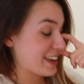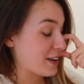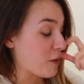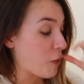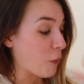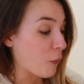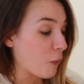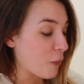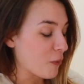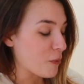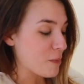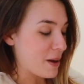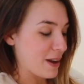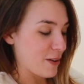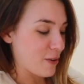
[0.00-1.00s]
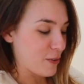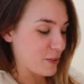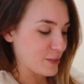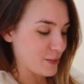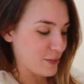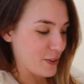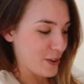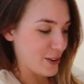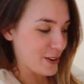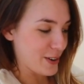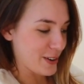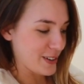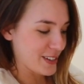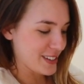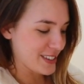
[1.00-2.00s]
like all my old
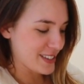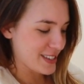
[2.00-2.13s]
photos.